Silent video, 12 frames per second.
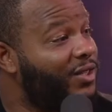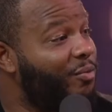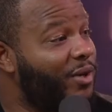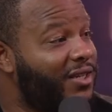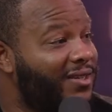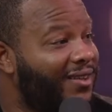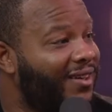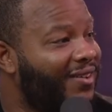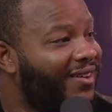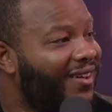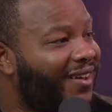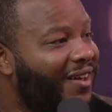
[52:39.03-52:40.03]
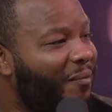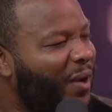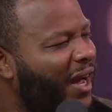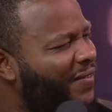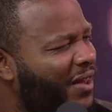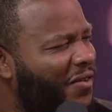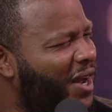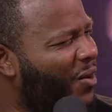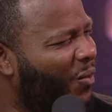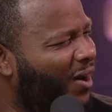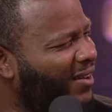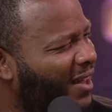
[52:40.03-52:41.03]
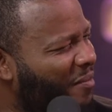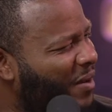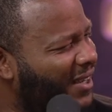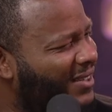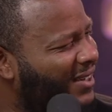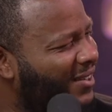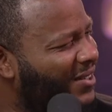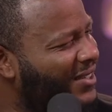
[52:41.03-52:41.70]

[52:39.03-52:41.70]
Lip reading: pizza, though. But I've never had walnut pesto. It's